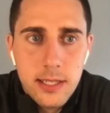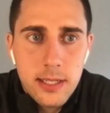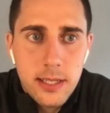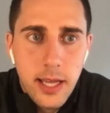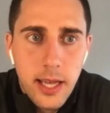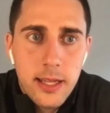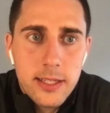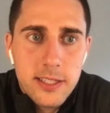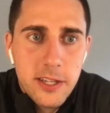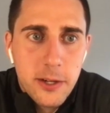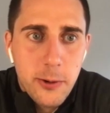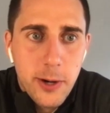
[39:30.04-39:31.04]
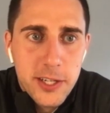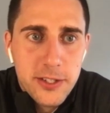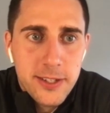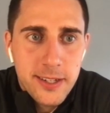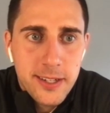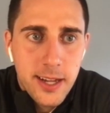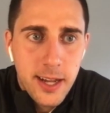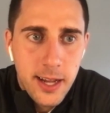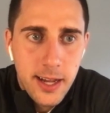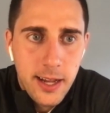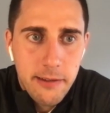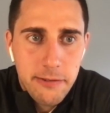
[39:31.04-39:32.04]
yeah it's a good question
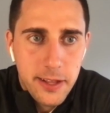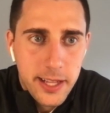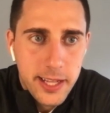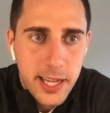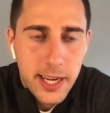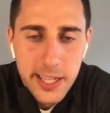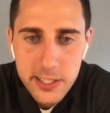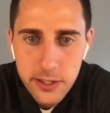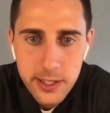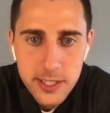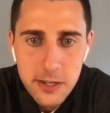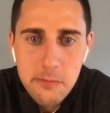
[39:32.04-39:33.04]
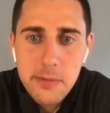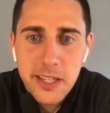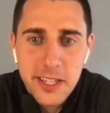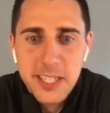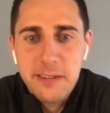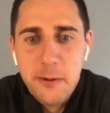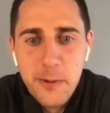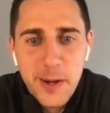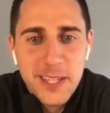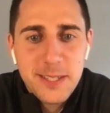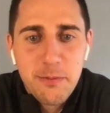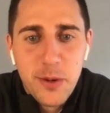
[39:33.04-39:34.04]
uh, i feel like i could answer this in a million different
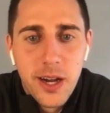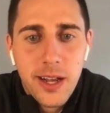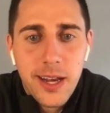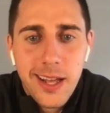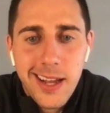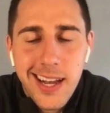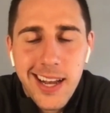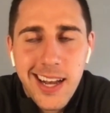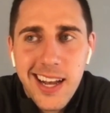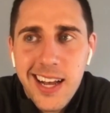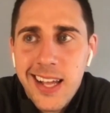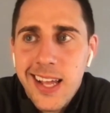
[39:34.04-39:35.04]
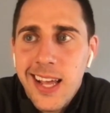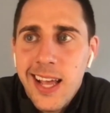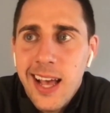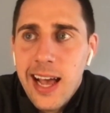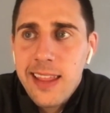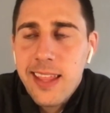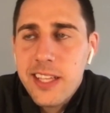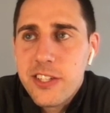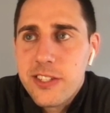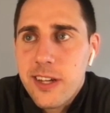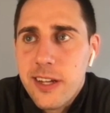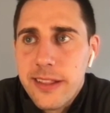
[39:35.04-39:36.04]
ways but uh, i think
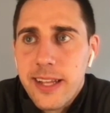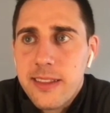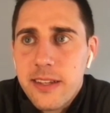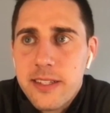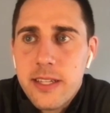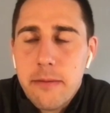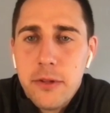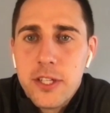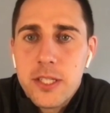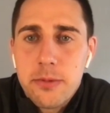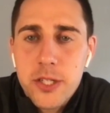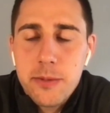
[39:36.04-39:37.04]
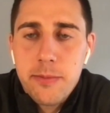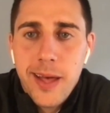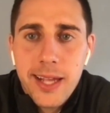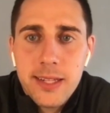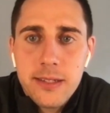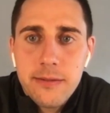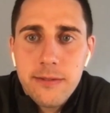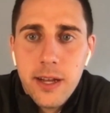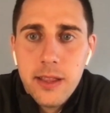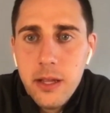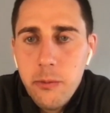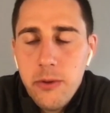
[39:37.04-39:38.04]
just on like the simplest perspective
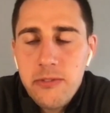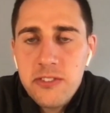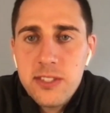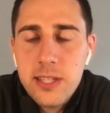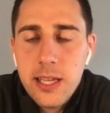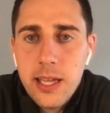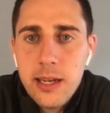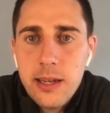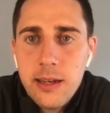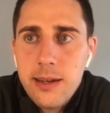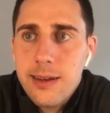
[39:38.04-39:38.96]
i think we've seen